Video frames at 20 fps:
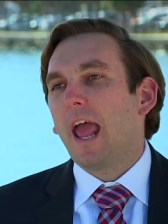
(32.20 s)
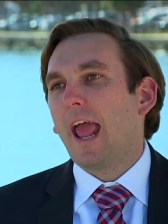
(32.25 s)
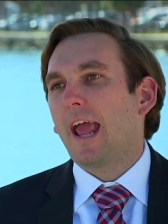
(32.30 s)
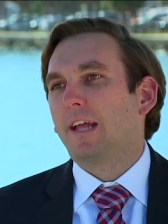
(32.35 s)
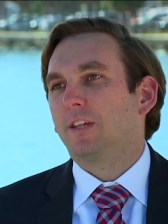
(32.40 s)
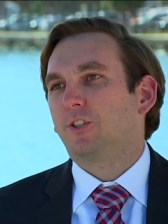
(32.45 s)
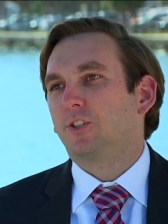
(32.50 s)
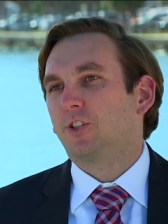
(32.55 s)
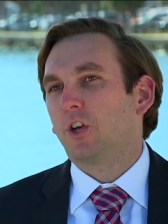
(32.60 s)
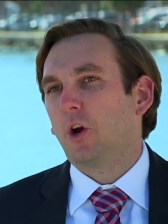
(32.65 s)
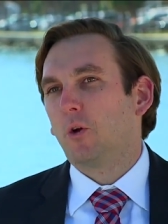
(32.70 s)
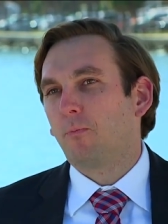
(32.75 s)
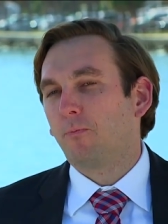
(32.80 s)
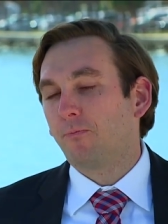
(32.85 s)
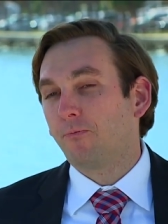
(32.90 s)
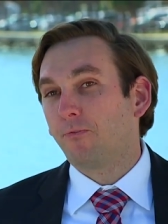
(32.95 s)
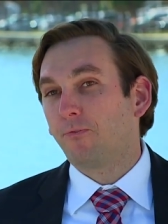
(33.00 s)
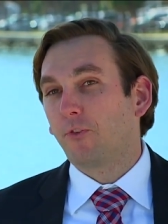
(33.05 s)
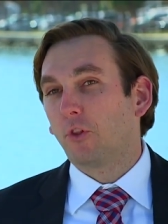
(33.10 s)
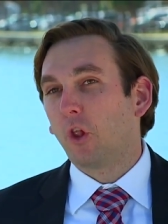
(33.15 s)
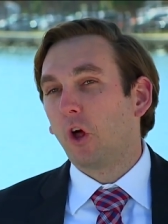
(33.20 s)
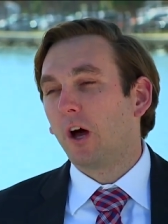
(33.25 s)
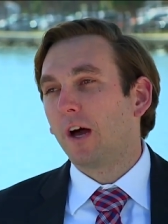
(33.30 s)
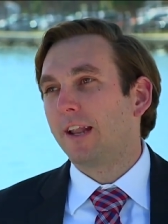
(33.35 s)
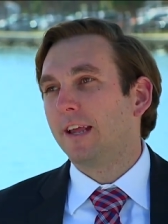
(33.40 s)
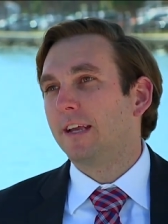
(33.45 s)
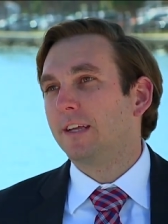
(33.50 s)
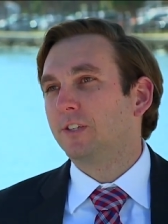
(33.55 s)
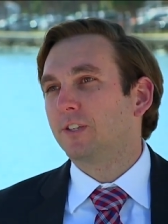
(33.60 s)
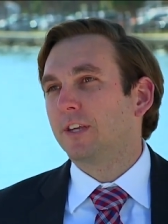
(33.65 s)
And so
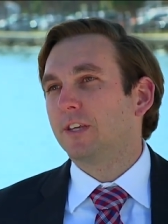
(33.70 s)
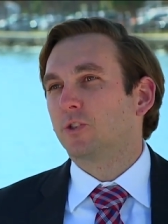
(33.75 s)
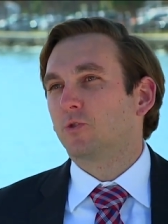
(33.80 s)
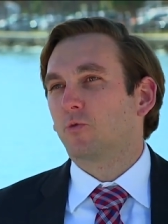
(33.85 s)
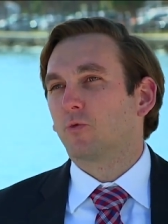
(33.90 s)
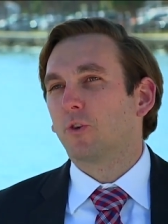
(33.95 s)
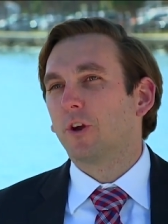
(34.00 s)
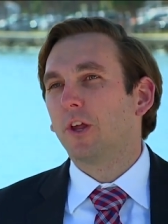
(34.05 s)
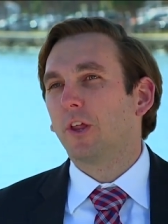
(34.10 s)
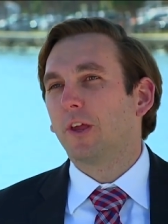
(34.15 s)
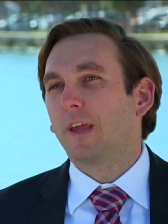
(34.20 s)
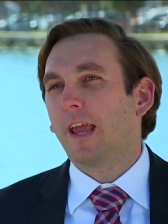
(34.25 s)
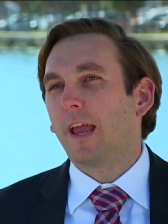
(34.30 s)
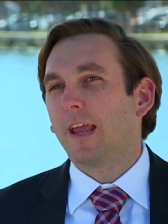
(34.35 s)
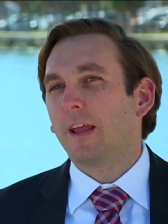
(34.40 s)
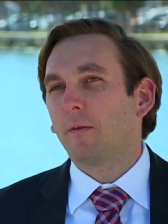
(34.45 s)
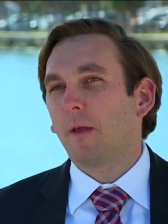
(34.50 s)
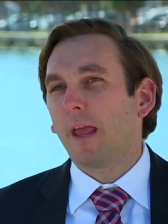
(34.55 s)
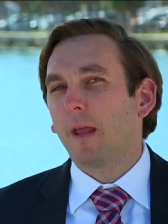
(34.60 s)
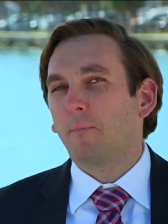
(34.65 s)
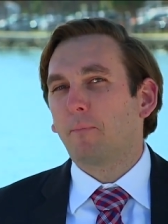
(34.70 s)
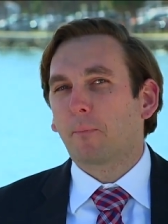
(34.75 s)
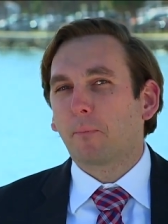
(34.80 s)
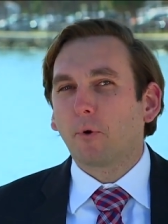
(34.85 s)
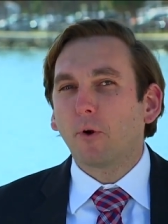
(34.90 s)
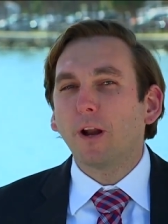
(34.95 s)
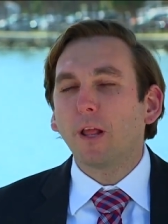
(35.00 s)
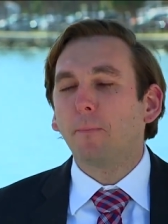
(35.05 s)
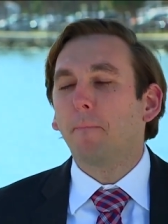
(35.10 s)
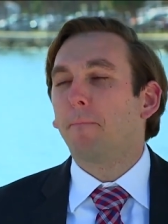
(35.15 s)
flood is, is really a, a
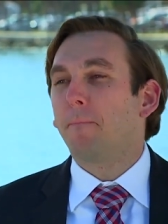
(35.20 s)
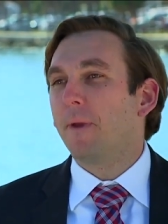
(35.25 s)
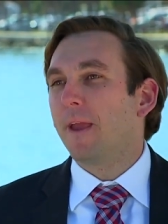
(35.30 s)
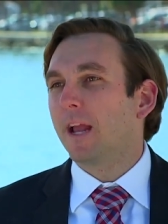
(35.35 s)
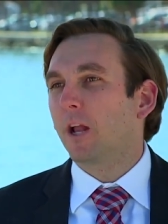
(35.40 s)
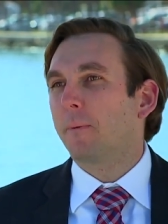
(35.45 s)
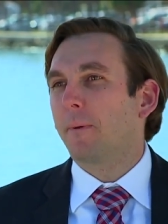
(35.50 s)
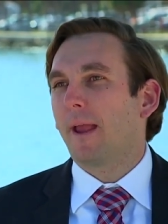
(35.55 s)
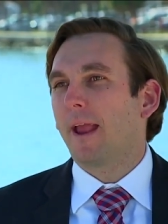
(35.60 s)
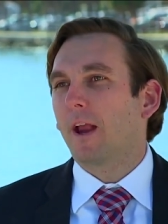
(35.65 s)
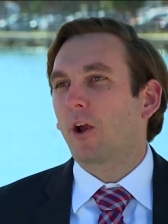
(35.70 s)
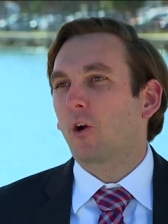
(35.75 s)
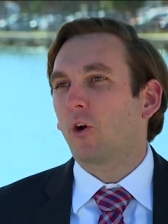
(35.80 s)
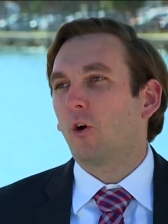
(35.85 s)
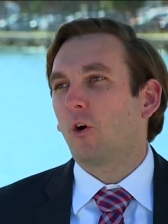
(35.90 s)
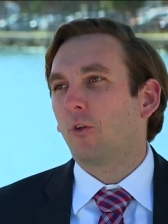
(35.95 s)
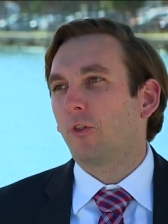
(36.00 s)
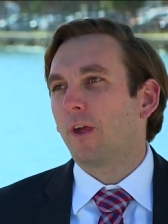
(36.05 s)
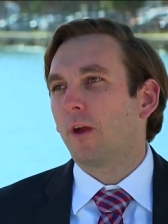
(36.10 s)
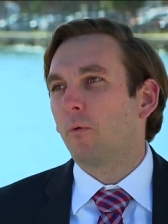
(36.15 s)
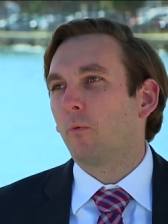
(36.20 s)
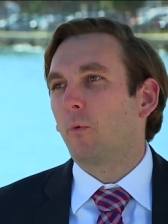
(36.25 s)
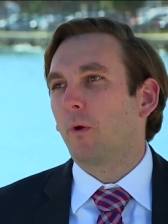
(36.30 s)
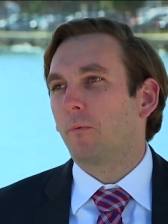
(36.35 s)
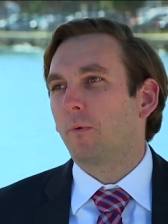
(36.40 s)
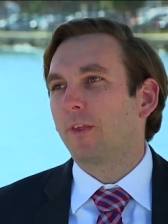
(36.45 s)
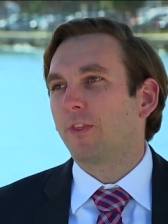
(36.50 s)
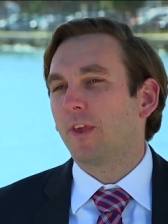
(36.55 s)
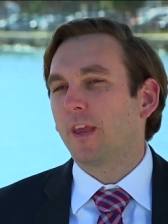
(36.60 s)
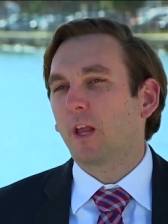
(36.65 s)
pretty big peril that when
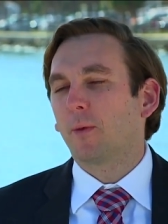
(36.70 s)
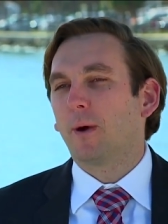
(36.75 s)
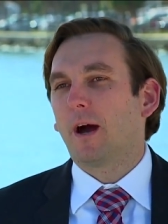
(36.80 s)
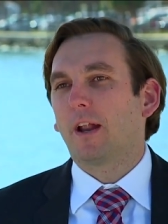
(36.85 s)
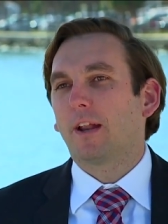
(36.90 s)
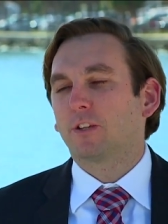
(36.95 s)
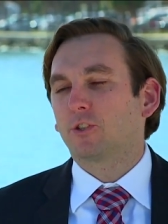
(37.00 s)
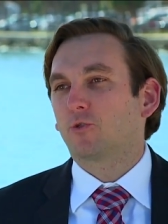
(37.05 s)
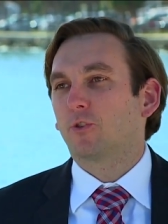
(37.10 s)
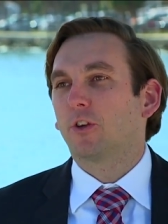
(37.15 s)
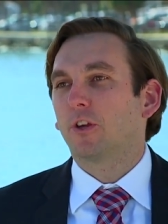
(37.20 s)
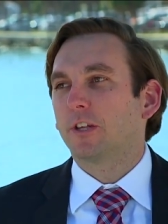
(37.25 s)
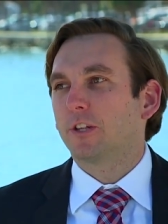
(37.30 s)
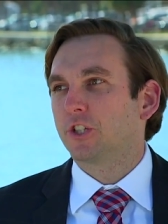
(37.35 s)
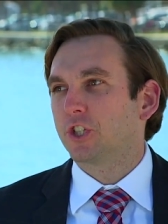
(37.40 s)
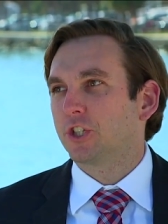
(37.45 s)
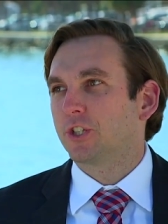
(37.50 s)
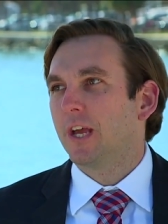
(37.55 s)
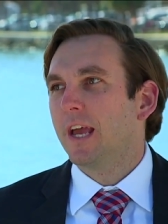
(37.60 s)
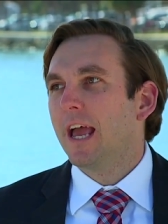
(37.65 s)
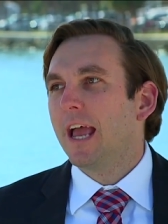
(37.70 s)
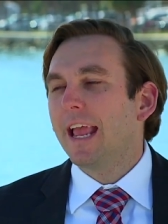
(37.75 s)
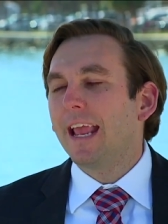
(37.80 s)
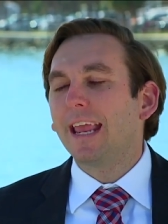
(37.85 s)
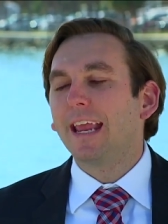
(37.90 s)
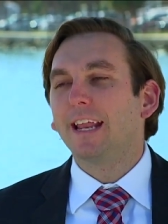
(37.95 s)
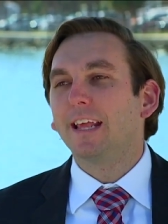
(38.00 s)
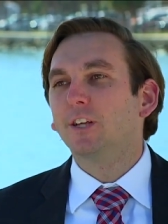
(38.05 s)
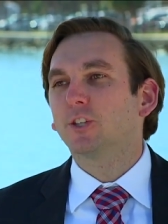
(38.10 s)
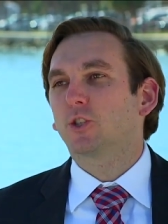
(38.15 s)
we think about it, it's really just
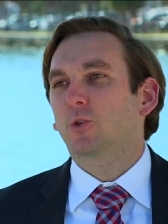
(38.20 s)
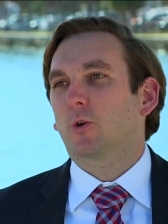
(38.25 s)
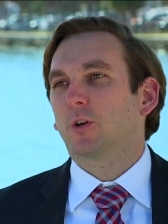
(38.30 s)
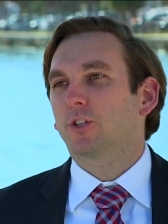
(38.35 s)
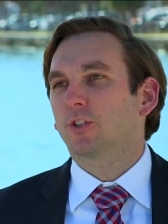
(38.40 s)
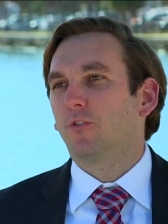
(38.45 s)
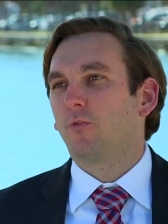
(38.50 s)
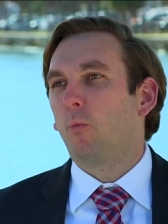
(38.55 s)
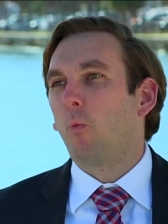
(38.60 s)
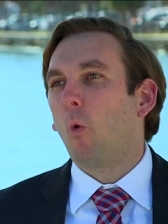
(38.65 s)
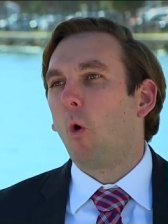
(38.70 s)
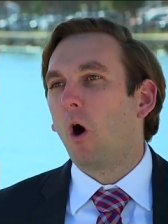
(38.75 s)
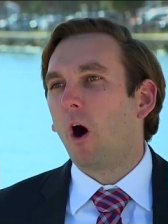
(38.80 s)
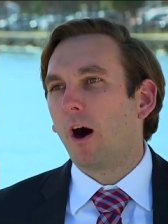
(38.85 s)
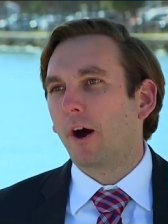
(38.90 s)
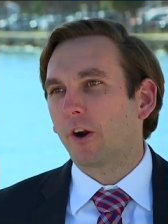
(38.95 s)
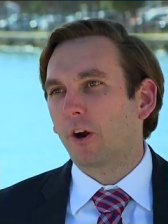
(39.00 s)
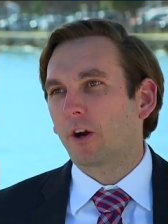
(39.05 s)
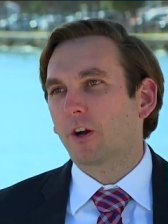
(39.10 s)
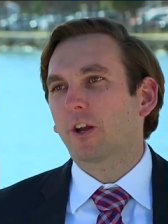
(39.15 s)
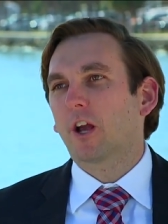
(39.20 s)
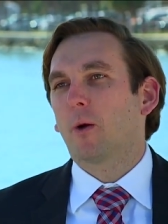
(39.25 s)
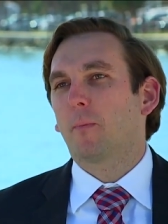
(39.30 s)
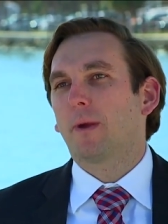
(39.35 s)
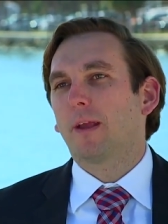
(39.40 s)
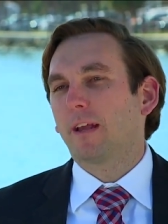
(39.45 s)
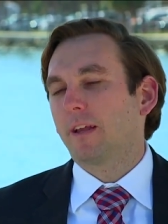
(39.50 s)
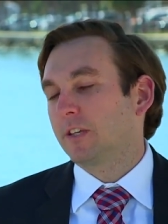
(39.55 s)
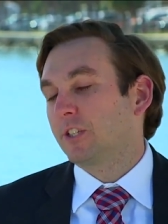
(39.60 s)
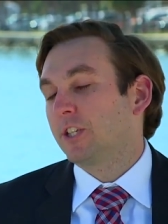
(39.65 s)
any source of water
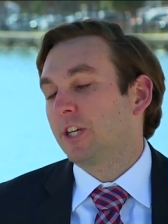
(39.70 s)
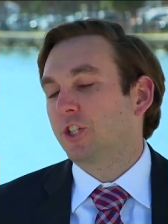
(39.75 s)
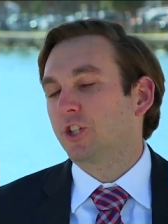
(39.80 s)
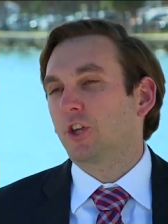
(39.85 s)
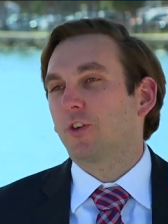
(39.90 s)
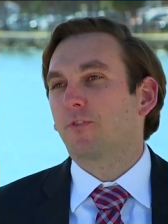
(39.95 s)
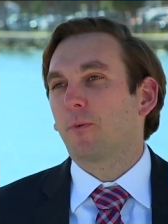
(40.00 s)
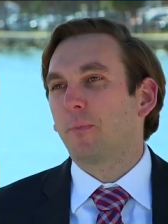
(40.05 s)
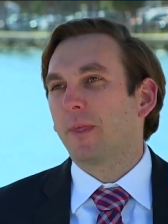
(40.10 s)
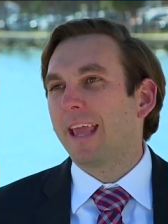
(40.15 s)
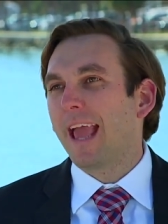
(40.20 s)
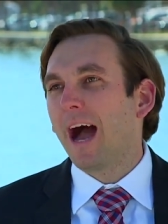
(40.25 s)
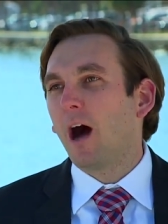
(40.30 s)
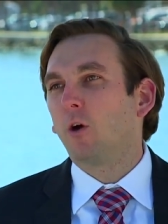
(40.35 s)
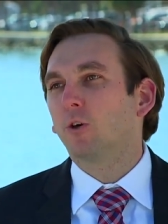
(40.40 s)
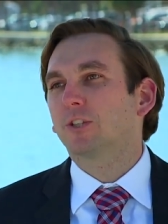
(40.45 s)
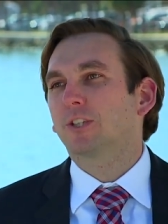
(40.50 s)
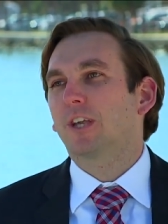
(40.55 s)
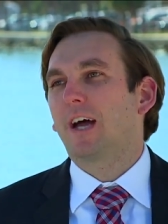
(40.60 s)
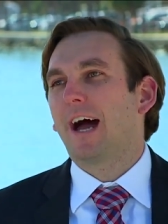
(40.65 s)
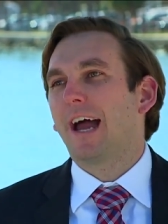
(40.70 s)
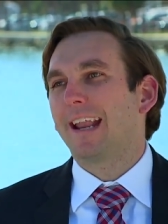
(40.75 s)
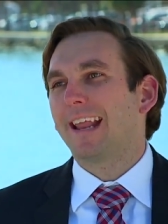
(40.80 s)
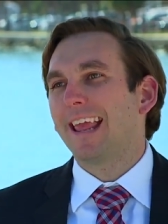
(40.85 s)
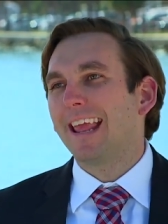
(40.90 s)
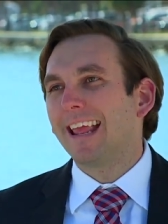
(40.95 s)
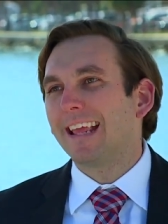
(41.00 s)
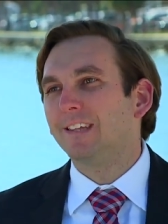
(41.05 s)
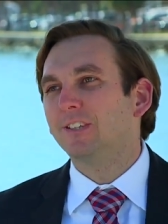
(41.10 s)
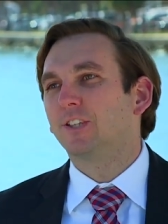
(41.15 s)
coming essentially from the outside
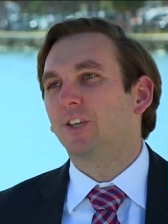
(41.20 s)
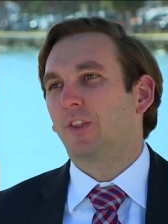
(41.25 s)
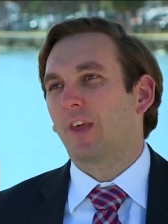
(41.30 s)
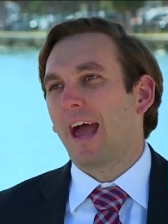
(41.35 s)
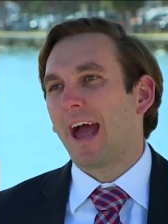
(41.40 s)
into the